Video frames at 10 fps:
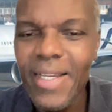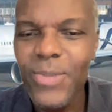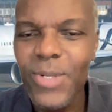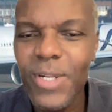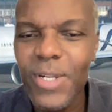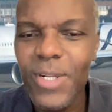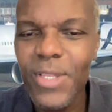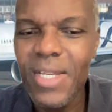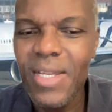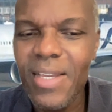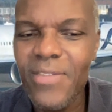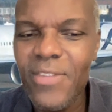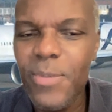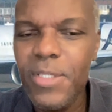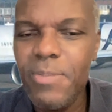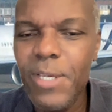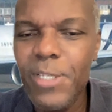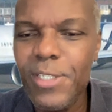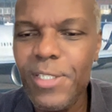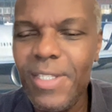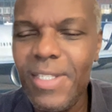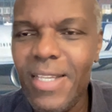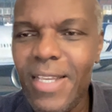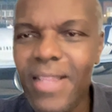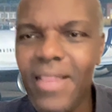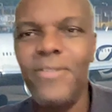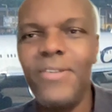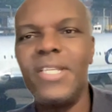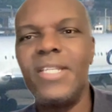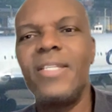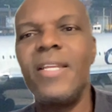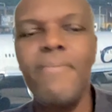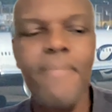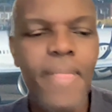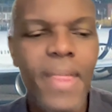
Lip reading: It's one of those, you have to be special to get 360.